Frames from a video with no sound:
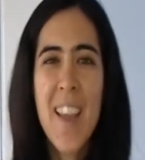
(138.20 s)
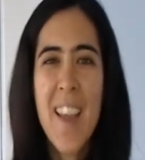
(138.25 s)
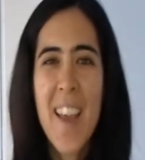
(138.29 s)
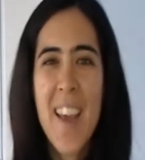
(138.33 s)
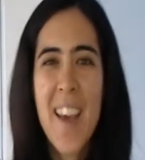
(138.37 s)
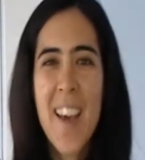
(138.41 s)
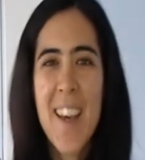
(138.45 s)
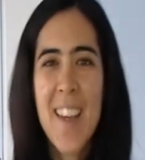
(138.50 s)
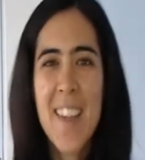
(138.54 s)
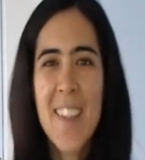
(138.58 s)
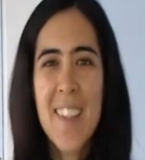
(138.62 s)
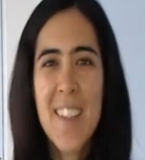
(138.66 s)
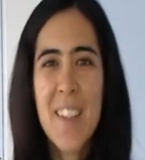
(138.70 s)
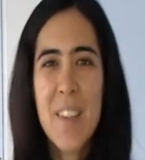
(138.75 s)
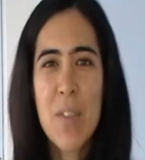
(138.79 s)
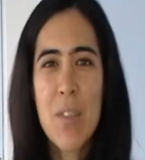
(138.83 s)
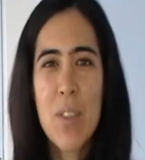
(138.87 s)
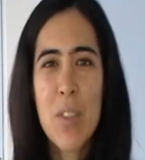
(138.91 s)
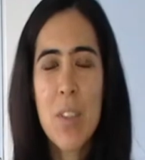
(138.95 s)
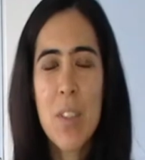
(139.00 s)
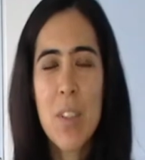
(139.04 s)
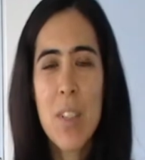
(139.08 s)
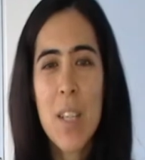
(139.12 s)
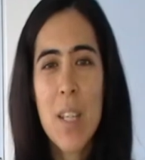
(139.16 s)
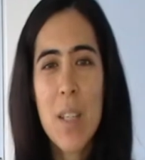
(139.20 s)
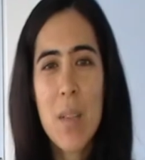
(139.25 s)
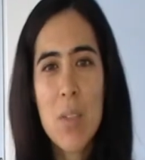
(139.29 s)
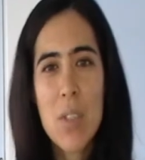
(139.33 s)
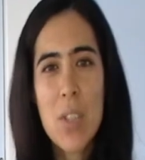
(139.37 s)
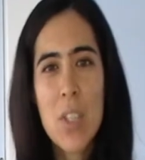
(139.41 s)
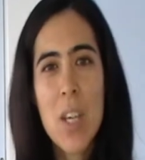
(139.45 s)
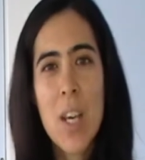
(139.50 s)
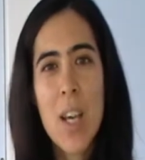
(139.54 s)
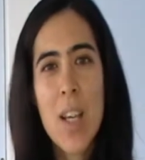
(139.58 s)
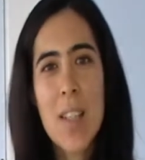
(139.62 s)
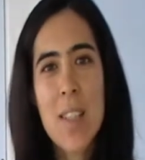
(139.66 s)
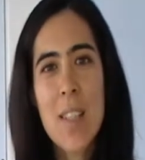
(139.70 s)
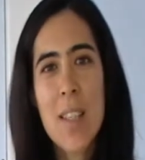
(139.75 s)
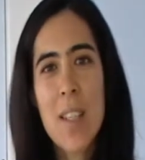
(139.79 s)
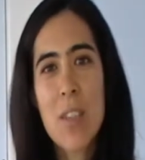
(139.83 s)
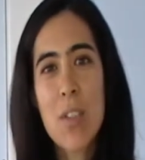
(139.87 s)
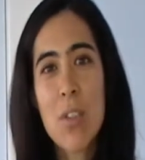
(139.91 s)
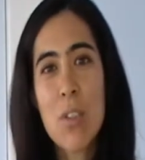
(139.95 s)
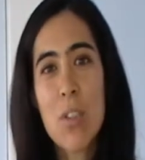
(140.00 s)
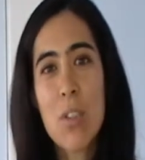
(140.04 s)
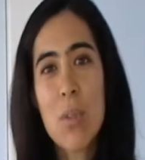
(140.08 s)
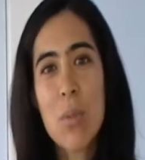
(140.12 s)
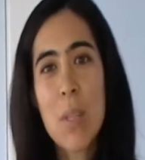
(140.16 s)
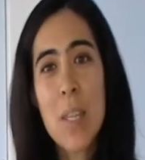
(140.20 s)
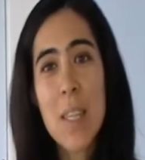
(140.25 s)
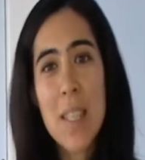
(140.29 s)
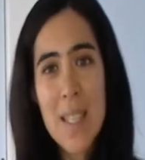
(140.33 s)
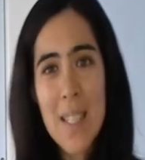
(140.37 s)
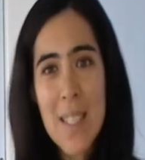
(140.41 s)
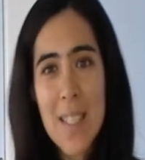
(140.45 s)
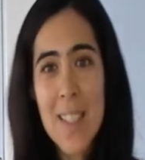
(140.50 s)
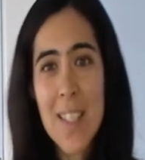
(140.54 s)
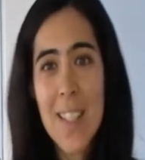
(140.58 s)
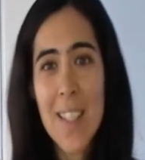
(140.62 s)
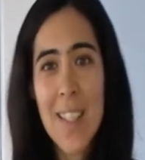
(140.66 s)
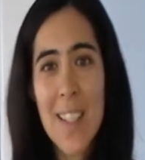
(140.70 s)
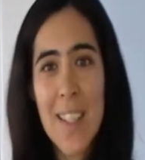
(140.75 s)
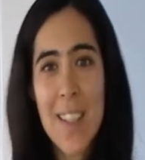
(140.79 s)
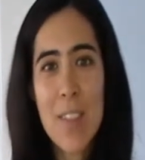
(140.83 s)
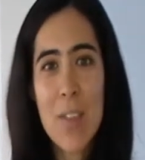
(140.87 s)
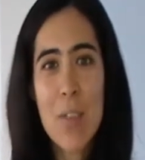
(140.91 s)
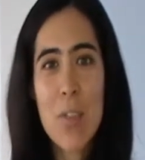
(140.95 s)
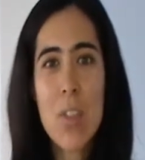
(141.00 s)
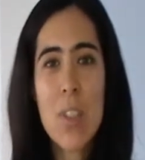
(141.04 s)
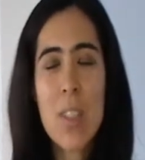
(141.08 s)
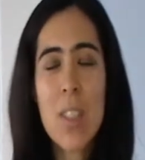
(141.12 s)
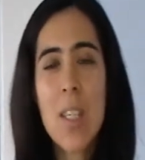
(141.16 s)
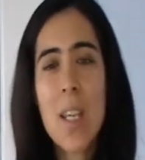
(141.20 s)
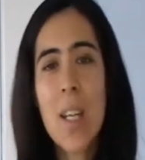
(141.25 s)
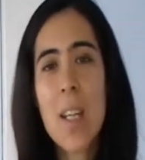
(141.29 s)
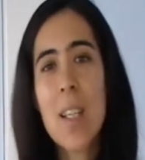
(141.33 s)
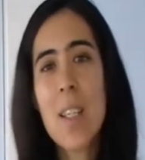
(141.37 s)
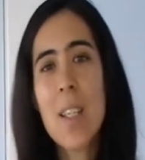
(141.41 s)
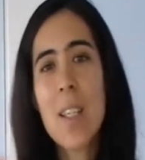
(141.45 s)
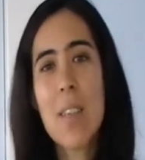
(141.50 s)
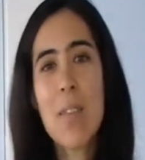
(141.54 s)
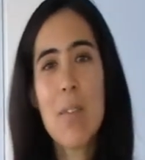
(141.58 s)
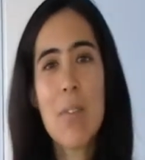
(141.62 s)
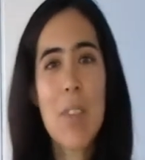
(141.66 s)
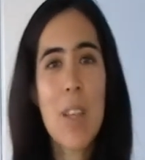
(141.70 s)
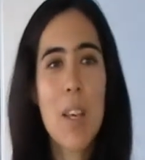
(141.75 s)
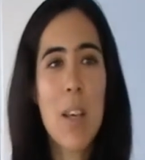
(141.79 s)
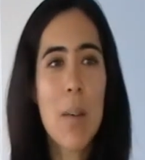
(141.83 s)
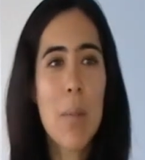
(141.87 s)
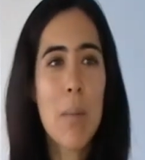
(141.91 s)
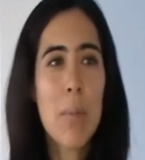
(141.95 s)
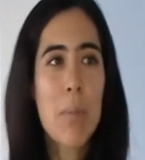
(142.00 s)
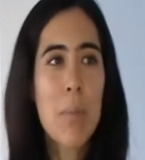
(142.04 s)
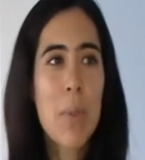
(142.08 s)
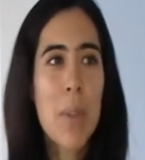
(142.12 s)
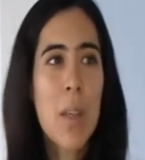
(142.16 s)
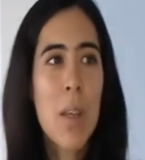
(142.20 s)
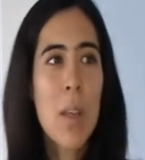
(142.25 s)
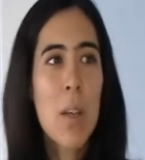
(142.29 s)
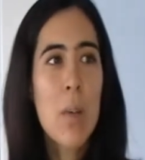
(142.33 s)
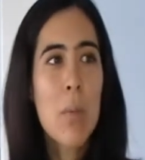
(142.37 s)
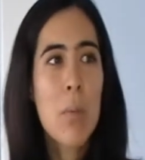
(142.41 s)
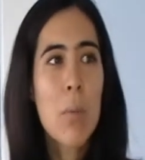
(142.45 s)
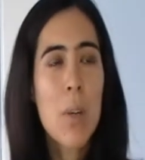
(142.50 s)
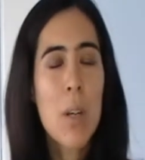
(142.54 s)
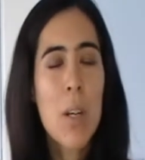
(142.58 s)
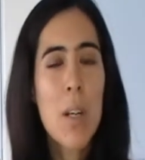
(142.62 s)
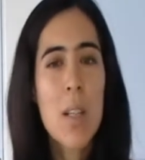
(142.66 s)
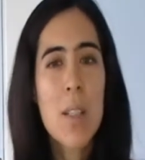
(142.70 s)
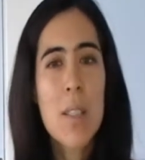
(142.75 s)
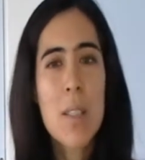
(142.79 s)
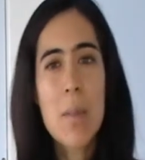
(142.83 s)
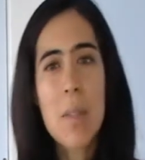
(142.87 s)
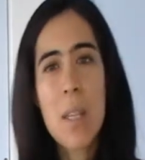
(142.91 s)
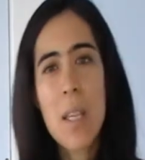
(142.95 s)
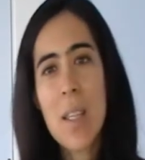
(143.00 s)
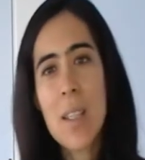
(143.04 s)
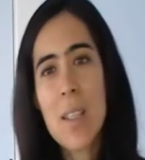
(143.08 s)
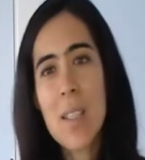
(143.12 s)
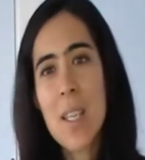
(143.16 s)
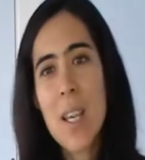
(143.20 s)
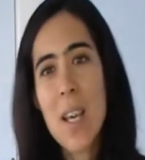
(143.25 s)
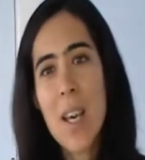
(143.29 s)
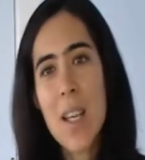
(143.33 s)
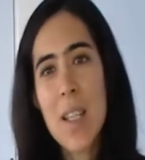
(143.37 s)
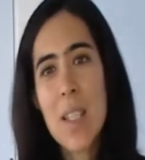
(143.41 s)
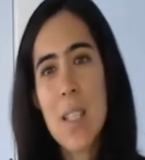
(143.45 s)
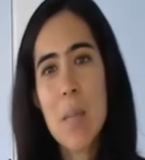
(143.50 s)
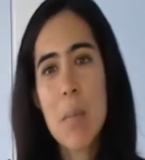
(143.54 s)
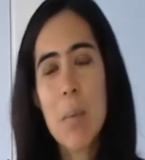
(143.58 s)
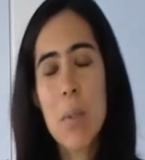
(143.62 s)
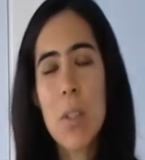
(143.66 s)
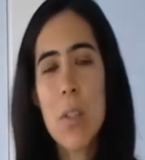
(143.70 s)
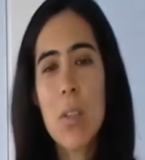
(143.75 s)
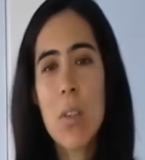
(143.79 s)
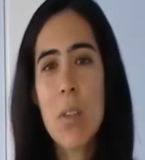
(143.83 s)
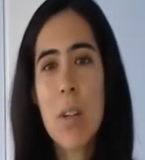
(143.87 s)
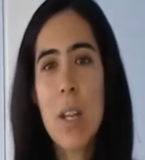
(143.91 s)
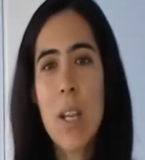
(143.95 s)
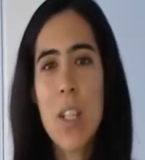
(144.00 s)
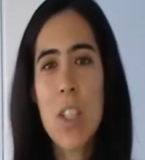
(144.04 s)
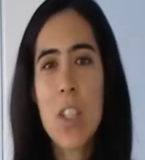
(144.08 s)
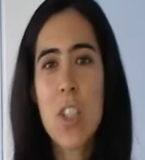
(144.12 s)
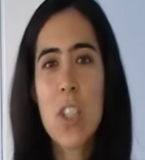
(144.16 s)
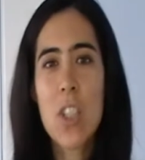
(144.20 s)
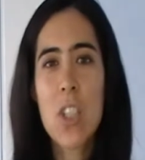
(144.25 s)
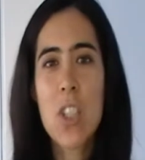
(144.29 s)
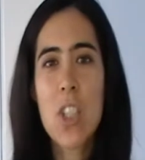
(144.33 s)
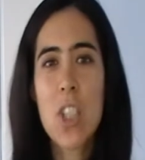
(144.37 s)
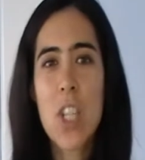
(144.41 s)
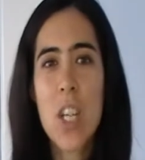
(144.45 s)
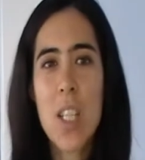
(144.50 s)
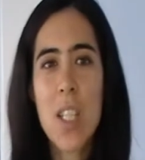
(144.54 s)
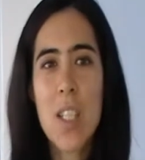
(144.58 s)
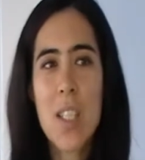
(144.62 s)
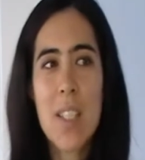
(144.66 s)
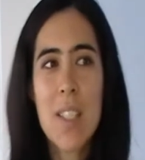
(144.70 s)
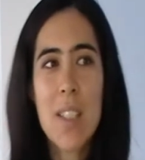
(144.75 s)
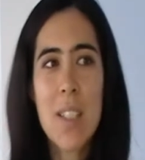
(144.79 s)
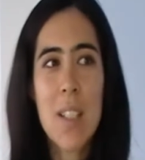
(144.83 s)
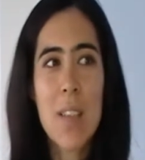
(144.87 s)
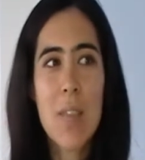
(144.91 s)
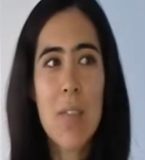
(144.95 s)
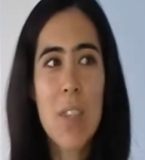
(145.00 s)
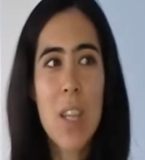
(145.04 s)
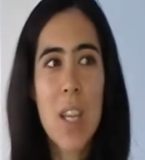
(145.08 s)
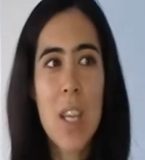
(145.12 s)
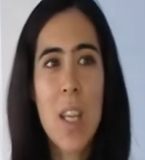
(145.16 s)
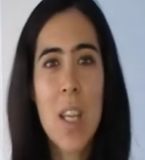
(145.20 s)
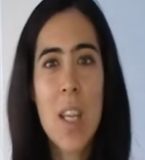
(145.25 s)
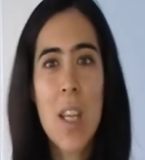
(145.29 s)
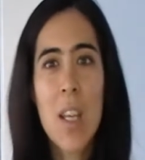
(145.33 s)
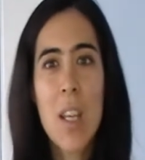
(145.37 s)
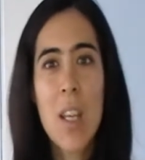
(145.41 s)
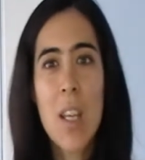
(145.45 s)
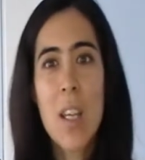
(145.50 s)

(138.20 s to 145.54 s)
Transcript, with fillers: And if you're in a language class and you're too easy and you just kind of give them words, take a test, but you don't actually check and see if they